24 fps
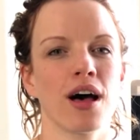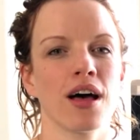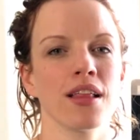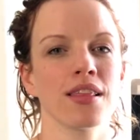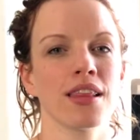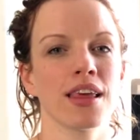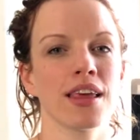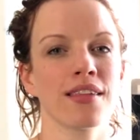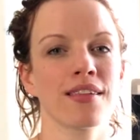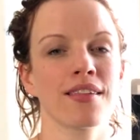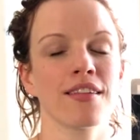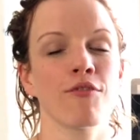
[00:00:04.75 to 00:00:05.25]
a
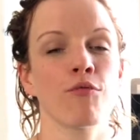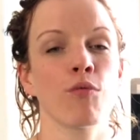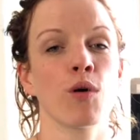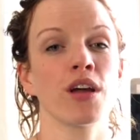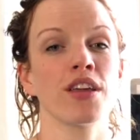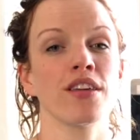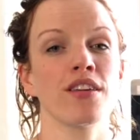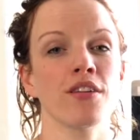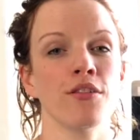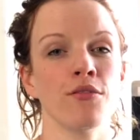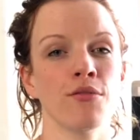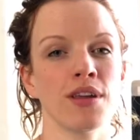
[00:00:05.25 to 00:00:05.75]
list of
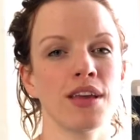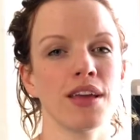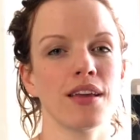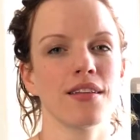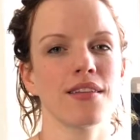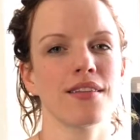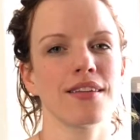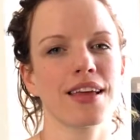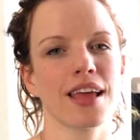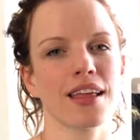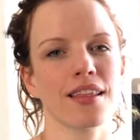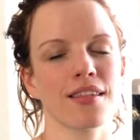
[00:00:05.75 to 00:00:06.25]
what you
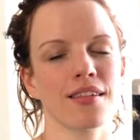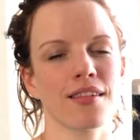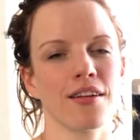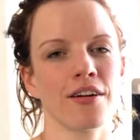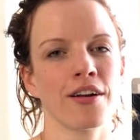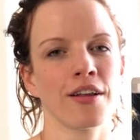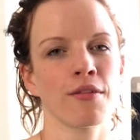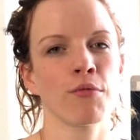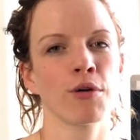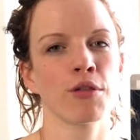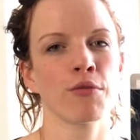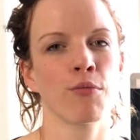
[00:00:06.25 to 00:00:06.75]
need to get
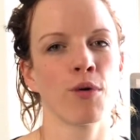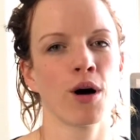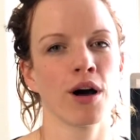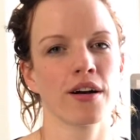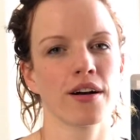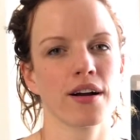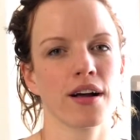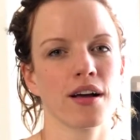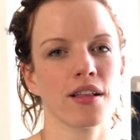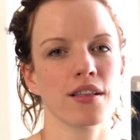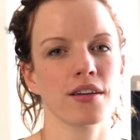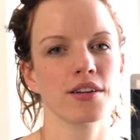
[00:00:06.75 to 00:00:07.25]
started with
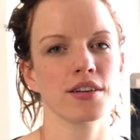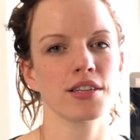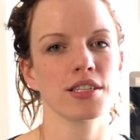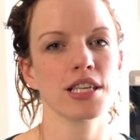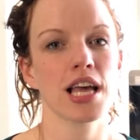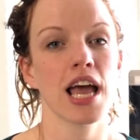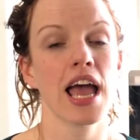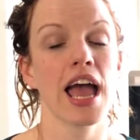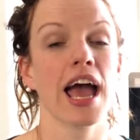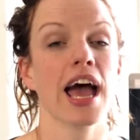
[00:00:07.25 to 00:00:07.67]
watercolors.